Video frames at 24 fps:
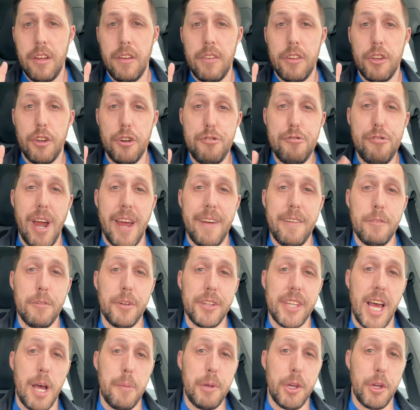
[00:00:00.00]
Your driving will
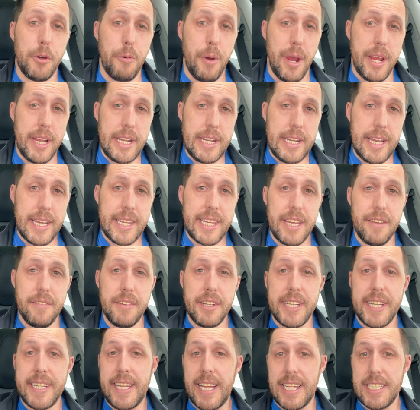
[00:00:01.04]
now be graded and given
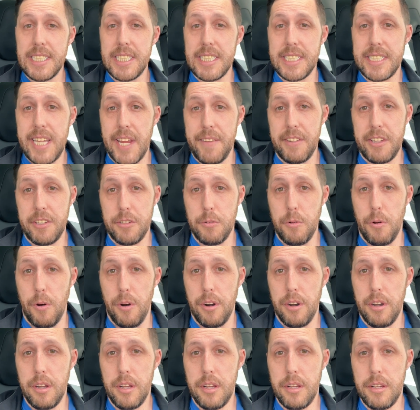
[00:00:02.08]
the Tesla safety
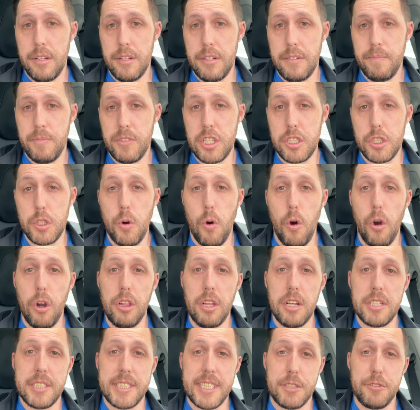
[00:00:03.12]
score. The score
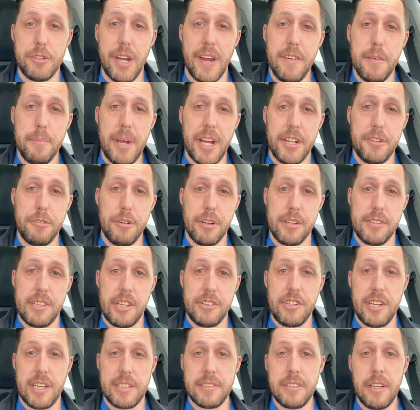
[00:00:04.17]
looks at driving metrics
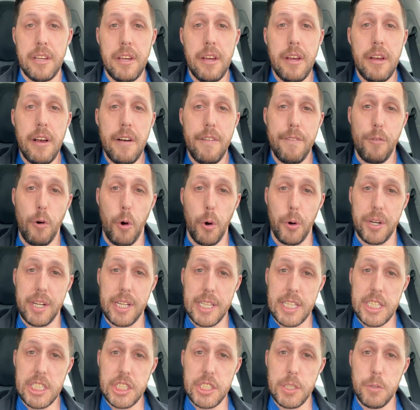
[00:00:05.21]
such as forward
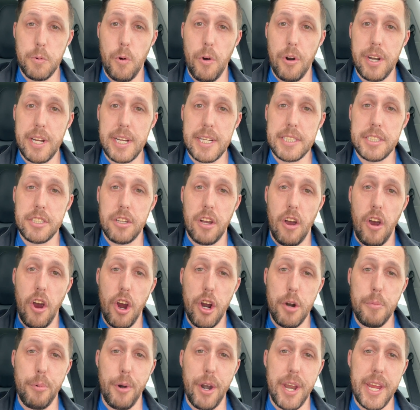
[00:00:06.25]
collision warnings,
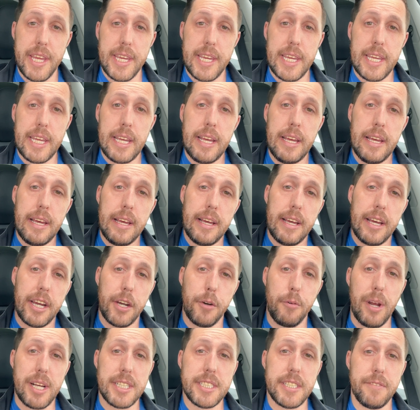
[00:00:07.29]
hard braking,
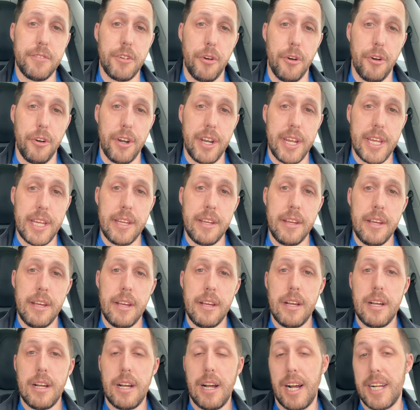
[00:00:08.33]
aggressive turning,
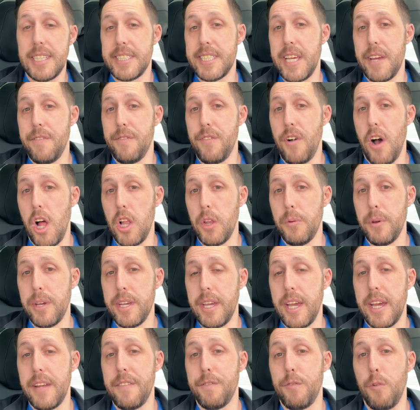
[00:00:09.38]
unsafe following,
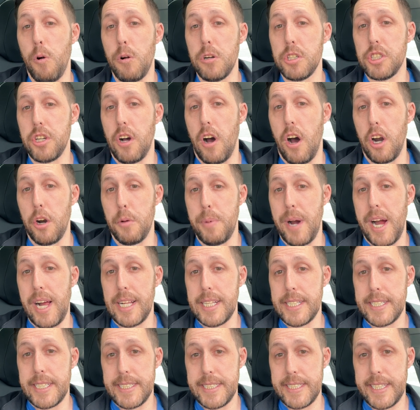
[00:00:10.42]
and forced
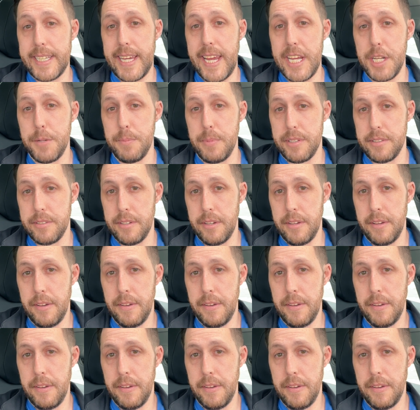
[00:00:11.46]
autopilot disengagements.